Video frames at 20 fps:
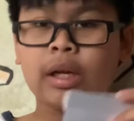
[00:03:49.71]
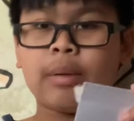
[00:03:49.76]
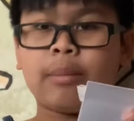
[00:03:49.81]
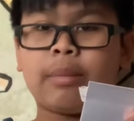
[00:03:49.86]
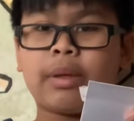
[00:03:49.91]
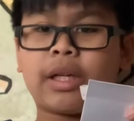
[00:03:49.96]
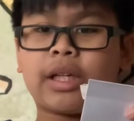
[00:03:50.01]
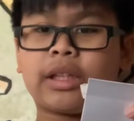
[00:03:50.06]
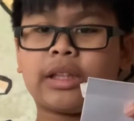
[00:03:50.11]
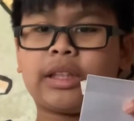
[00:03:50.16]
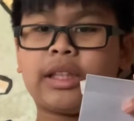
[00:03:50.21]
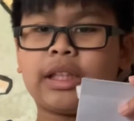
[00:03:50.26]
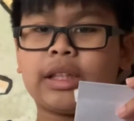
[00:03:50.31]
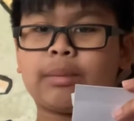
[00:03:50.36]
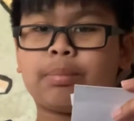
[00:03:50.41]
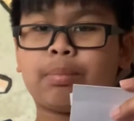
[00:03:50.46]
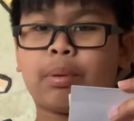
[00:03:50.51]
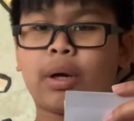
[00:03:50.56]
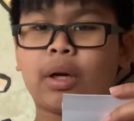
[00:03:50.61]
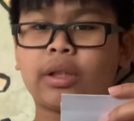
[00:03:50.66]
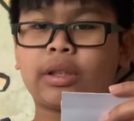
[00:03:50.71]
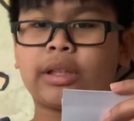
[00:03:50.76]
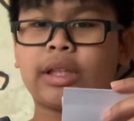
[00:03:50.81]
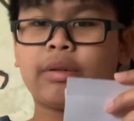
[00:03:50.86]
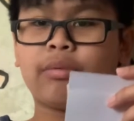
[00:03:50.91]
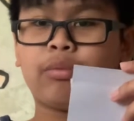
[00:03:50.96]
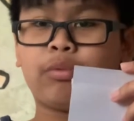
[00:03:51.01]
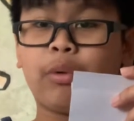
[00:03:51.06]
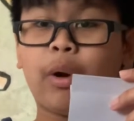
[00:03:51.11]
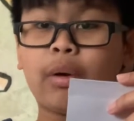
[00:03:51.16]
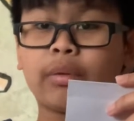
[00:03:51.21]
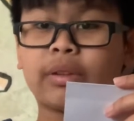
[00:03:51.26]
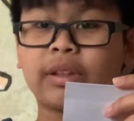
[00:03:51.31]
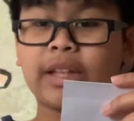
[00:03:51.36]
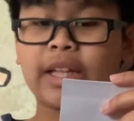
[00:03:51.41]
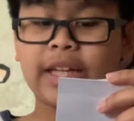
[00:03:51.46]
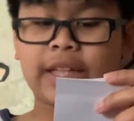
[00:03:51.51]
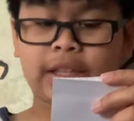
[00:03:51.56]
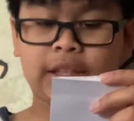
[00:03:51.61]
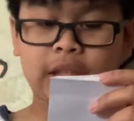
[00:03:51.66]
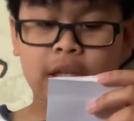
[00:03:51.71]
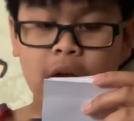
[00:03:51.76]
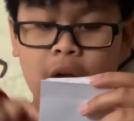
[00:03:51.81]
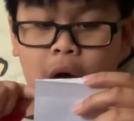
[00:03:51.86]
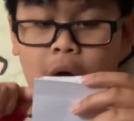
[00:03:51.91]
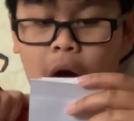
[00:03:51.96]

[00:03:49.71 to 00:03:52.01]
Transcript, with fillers: because this person wrote this